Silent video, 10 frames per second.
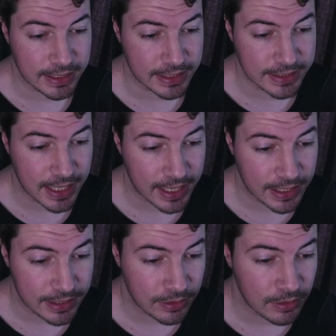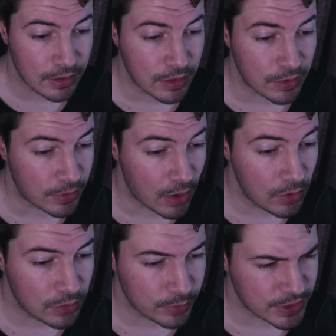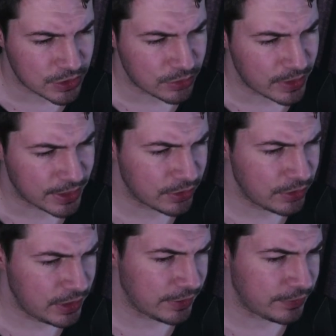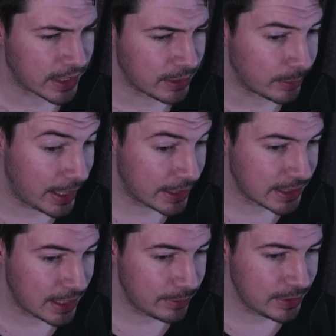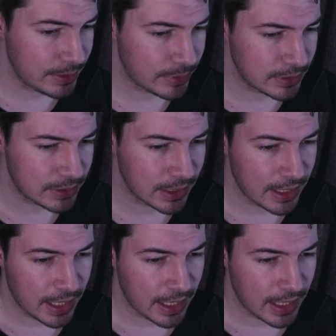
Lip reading: jagged, rogue, which is really good if you can backstab people,